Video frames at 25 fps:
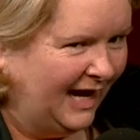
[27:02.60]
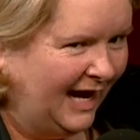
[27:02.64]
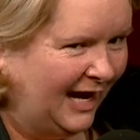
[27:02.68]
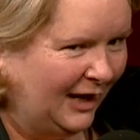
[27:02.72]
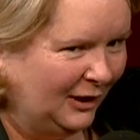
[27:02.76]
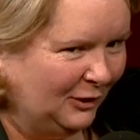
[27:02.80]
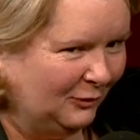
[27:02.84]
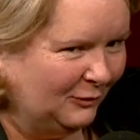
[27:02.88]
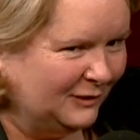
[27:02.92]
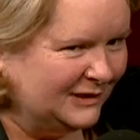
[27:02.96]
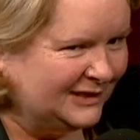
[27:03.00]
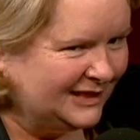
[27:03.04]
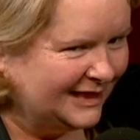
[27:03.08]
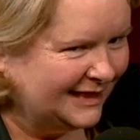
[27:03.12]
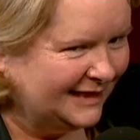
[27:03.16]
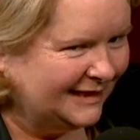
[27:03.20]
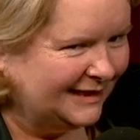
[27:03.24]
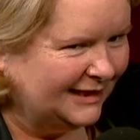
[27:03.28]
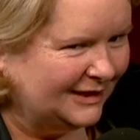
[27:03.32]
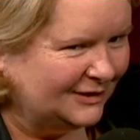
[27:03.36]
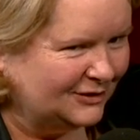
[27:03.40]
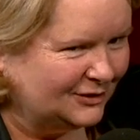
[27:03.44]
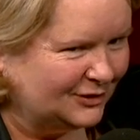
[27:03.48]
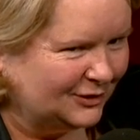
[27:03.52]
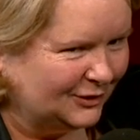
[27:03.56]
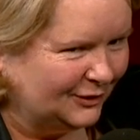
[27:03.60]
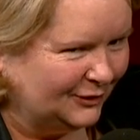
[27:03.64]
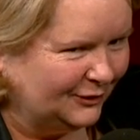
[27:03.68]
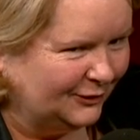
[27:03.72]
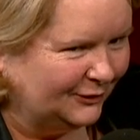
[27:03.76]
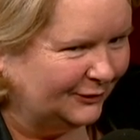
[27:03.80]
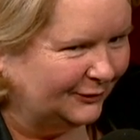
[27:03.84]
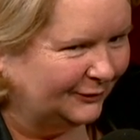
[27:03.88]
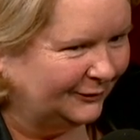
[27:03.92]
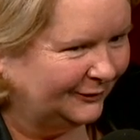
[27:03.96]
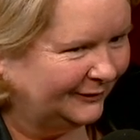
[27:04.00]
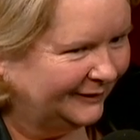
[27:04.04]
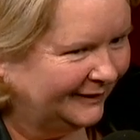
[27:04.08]
A hungry teenage
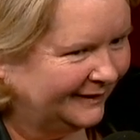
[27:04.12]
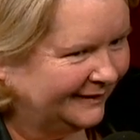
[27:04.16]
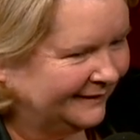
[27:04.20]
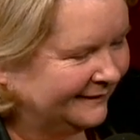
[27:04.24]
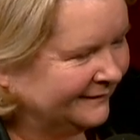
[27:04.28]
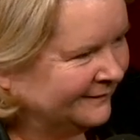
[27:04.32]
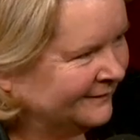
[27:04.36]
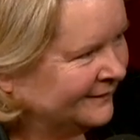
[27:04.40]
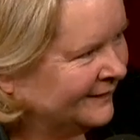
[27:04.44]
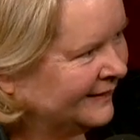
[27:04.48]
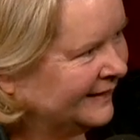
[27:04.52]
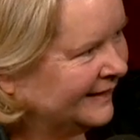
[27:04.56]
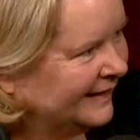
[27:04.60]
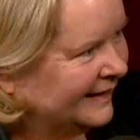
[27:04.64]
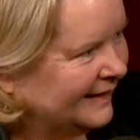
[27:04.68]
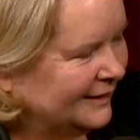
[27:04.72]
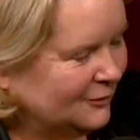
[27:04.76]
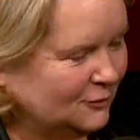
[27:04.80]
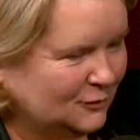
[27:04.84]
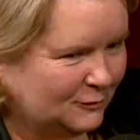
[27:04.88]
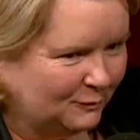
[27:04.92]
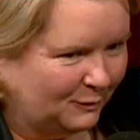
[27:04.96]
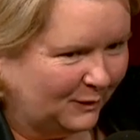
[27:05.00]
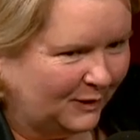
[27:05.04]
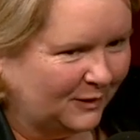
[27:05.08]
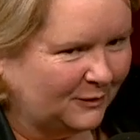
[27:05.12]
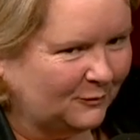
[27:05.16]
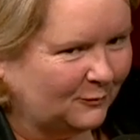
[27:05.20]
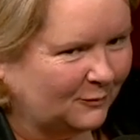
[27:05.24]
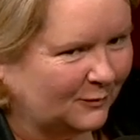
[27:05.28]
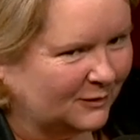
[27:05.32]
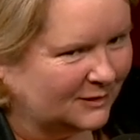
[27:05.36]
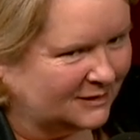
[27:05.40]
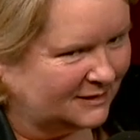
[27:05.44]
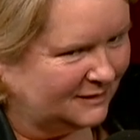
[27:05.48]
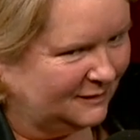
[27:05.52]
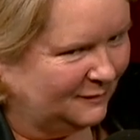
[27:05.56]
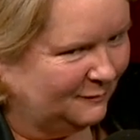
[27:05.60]
girl whose brother
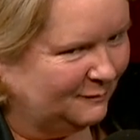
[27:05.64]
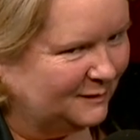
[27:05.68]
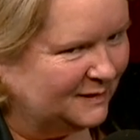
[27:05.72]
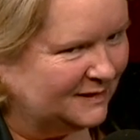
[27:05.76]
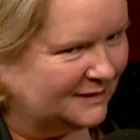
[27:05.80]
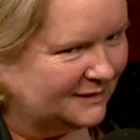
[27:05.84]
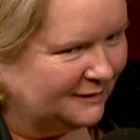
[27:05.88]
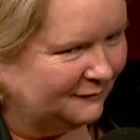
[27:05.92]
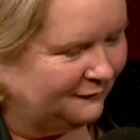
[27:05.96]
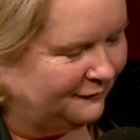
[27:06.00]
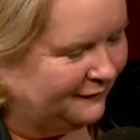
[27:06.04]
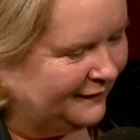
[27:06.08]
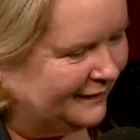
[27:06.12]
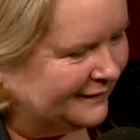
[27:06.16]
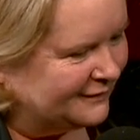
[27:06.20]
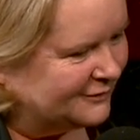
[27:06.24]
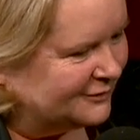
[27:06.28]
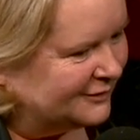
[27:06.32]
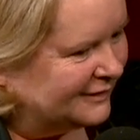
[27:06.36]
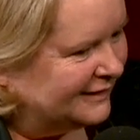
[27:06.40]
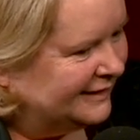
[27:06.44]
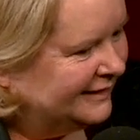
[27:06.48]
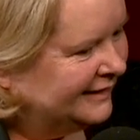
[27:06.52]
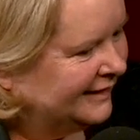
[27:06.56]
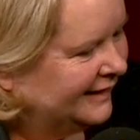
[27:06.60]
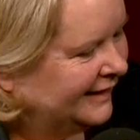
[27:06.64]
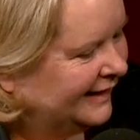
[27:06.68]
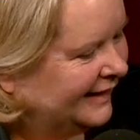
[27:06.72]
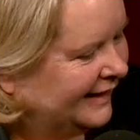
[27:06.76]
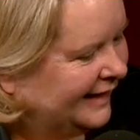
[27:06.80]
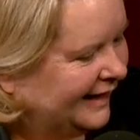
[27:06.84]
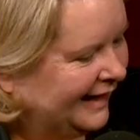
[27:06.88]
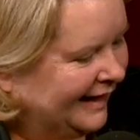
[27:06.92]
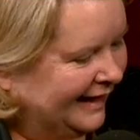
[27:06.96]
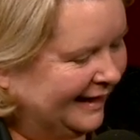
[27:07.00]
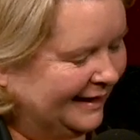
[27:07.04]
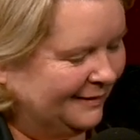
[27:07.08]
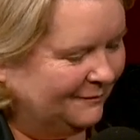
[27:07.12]
works in a biscuit factory.
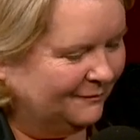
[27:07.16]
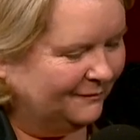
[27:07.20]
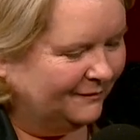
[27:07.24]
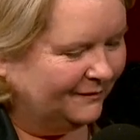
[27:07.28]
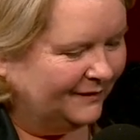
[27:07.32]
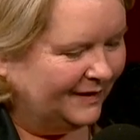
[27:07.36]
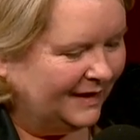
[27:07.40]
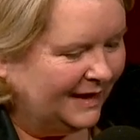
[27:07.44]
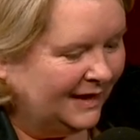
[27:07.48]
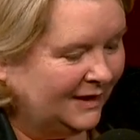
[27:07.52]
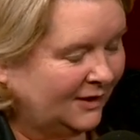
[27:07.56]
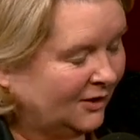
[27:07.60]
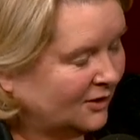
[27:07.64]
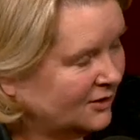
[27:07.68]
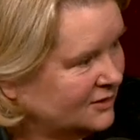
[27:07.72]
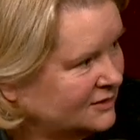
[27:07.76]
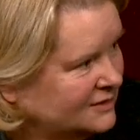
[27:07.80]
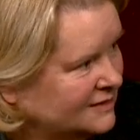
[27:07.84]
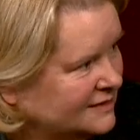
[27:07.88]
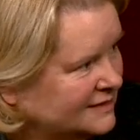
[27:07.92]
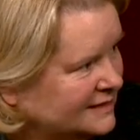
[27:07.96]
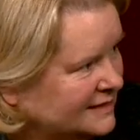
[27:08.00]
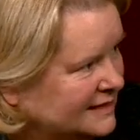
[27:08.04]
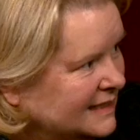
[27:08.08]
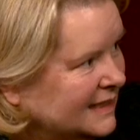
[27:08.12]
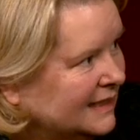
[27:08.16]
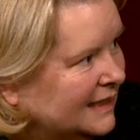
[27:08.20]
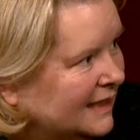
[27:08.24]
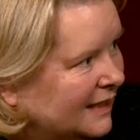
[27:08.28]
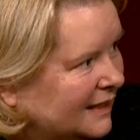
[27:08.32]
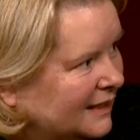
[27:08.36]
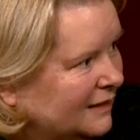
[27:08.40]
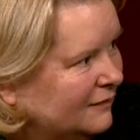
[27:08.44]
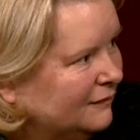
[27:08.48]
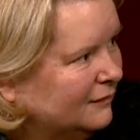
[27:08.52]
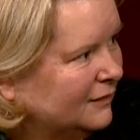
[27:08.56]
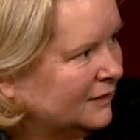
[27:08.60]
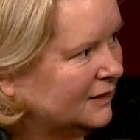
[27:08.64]
Um, and I used to sneak
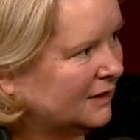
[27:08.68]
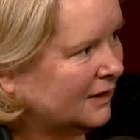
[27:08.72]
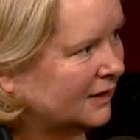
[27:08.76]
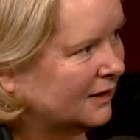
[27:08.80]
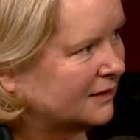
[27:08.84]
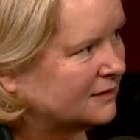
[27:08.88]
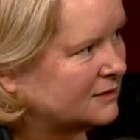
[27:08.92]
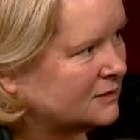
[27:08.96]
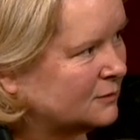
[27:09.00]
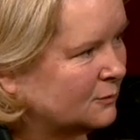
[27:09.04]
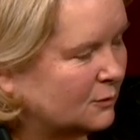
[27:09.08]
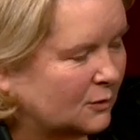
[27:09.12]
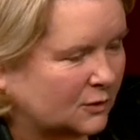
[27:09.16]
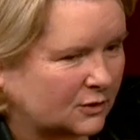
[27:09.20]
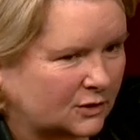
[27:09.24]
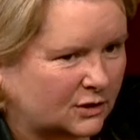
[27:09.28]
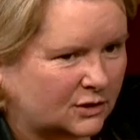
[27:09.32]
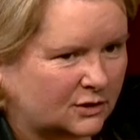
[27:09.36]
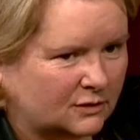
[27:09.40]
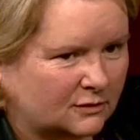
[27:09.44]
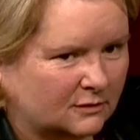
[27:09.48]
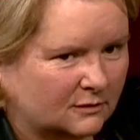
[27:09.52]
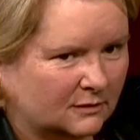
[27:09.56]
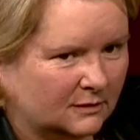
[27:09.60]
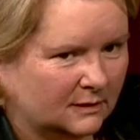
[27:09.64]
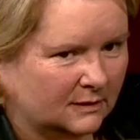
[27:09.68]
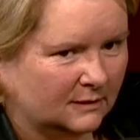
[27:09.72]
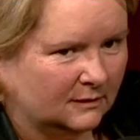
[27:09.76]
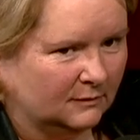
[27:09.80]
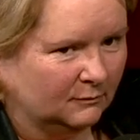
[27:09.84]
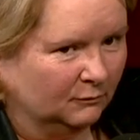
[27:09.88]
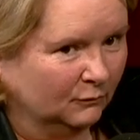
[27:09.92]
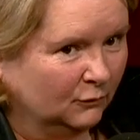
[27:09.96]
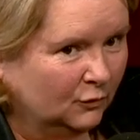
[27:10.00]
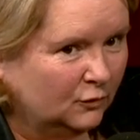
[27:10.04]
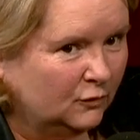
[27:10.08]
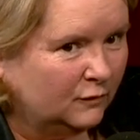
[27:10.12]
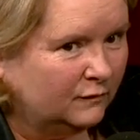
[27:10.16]
out every night to watch
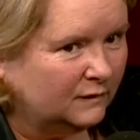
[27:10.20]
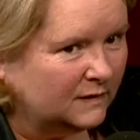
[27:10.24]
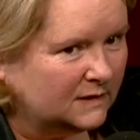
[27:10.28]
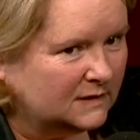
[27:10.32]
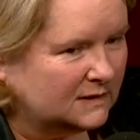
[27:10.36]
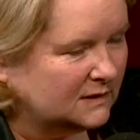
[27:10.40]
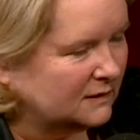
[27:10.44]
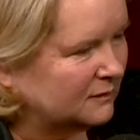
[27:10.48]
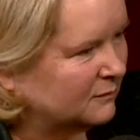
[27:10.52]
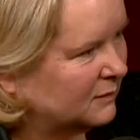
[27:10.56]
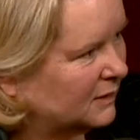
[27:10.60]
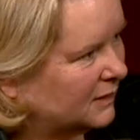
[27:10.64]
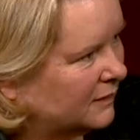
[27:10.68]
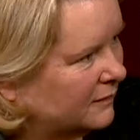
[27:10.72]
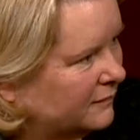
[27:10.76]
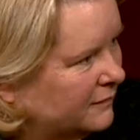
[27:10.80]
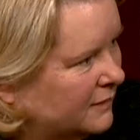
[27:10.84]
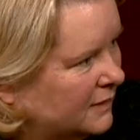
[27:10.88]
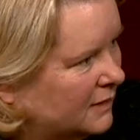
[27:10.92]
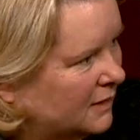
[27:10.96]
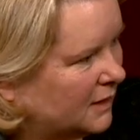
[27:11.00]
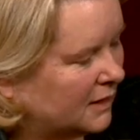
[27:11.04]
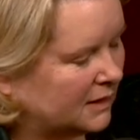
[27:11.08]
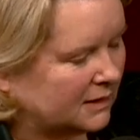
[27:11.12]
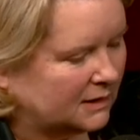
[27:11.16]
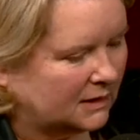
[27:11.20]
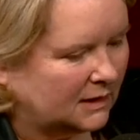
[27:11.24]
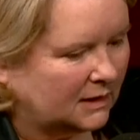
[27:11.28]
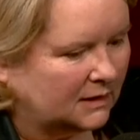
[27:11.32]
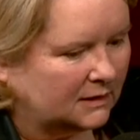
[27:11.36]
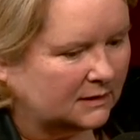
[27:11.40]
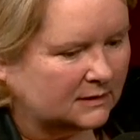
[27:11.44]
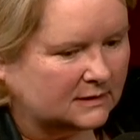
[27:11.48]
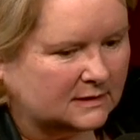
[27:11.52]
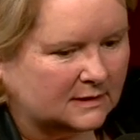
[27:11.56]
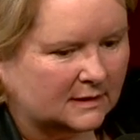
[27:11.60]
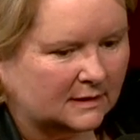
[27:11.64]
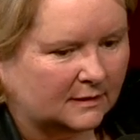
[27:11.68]
movies in the middle of the night
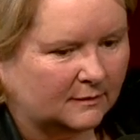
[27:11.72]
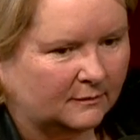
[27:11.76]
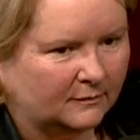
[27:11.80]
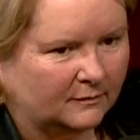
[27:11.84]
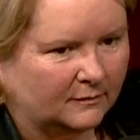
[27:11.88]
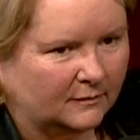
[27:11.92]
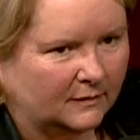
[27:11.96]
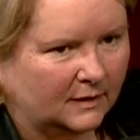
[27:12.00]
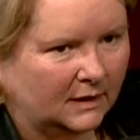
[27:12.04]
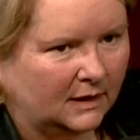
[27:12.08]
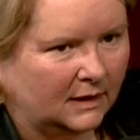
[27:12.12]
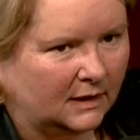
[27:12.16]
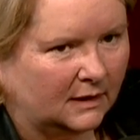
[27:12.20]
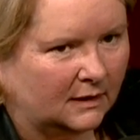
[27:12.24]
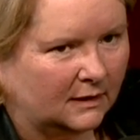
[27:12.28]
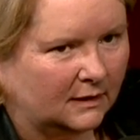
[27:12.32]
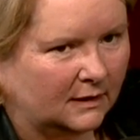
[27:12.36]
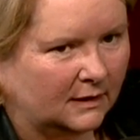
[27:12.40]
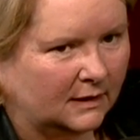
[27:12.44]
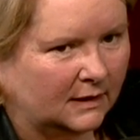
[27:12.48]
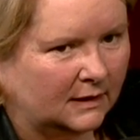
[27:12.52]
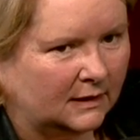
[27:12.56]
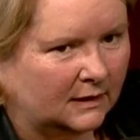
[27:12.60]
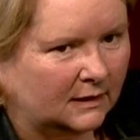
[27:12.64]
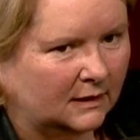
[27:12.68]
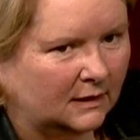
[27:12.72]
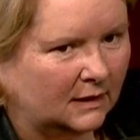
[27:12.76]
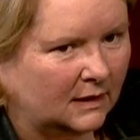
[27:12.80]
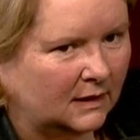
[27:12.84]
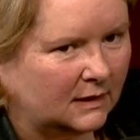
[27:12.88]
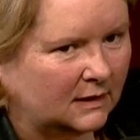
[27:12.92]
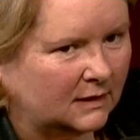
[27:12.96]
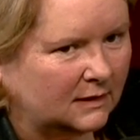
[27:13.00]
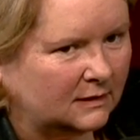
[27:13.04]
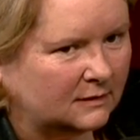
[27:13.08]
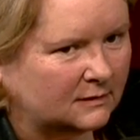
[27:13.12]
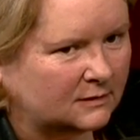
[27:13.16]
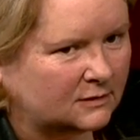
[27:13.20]
and, um, uh, and,
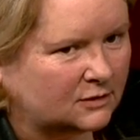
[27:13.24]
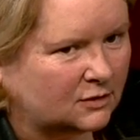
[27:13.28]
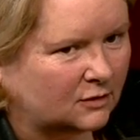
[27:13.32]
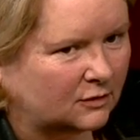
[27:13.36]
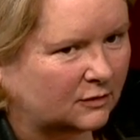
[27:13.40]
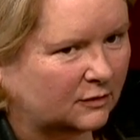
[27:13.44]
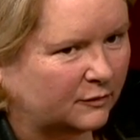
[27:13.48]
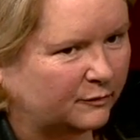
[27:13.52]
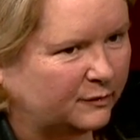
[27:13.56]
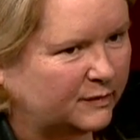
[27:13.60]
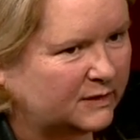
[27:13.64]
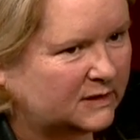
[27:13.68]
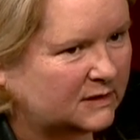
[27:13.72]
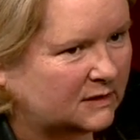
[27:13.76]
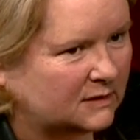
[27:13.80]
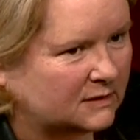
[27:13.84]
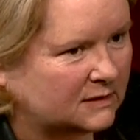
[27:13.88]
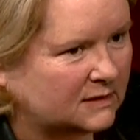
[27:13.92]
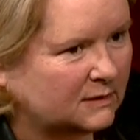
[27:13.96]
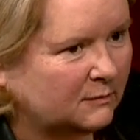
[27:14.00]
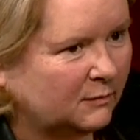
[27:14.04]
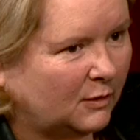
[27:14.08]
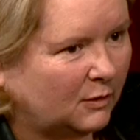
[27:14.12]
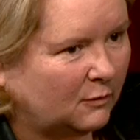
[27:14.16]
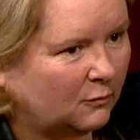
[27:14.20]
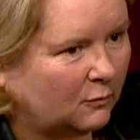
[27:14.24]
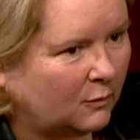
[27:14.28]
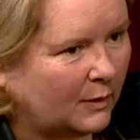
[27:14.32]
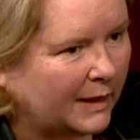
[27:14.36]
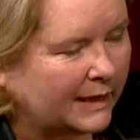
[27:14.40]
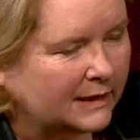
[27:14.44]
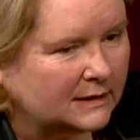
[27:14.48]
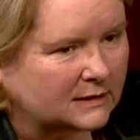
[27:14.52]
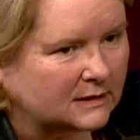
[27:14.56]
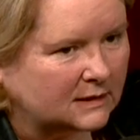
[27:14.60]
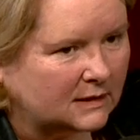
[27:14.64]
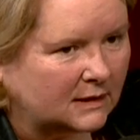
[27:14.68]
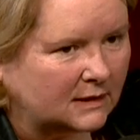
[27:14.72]
and eat chocolate biscuits. And my
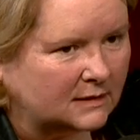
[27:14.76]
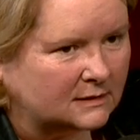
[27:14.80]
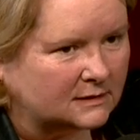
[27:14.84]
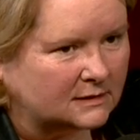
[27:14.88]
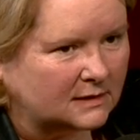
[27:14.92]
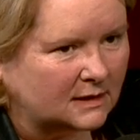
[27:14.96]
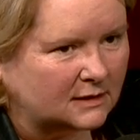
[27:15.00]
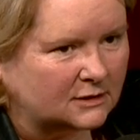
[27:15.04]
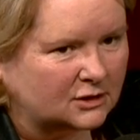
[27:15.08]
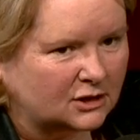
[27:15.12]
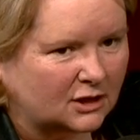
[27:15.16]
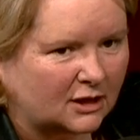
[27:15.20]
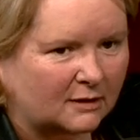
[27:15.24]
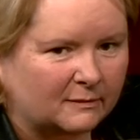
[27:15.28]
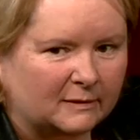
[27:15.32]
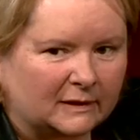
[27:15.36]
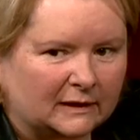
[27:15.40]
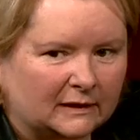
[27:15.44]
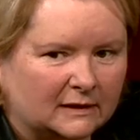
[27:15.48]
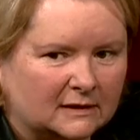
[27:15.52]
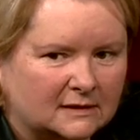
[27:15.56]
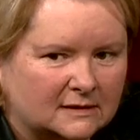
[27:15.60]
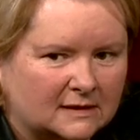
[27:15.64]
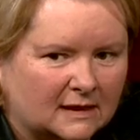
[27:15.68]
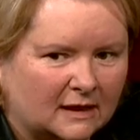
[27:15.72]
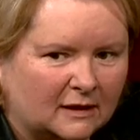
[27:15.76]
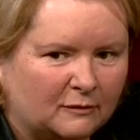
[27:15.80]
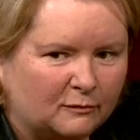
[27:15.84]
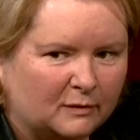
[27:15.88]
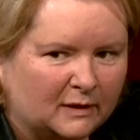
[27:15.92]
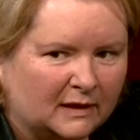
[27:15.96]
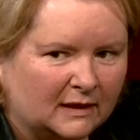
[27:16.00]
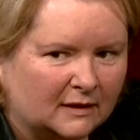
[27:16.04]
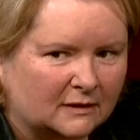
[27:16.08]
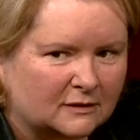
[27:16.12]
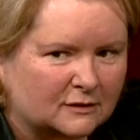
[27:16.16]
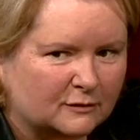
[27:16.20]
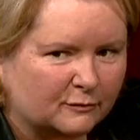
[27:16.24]
weight, as they charmingly say,
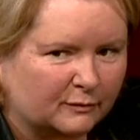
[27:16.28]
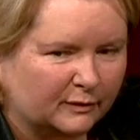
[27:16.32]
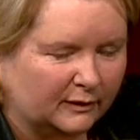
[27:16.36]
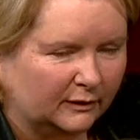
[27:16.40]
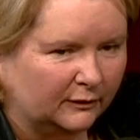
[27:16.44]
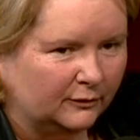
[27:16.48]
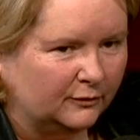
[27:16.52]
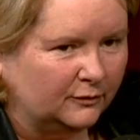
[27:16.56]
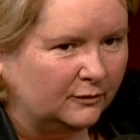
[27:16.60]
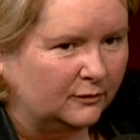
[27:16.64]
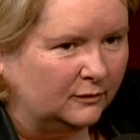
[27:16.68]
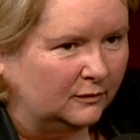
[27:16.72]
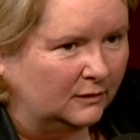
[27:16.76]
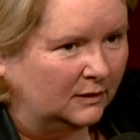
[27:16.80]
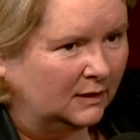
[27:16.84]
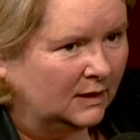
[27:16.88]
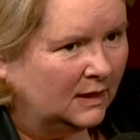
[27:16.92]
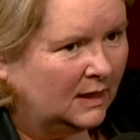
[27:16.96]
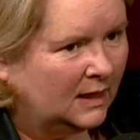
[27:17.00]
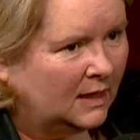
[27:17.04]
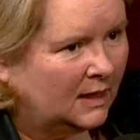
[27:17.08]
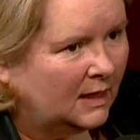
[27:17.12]
began to balloon.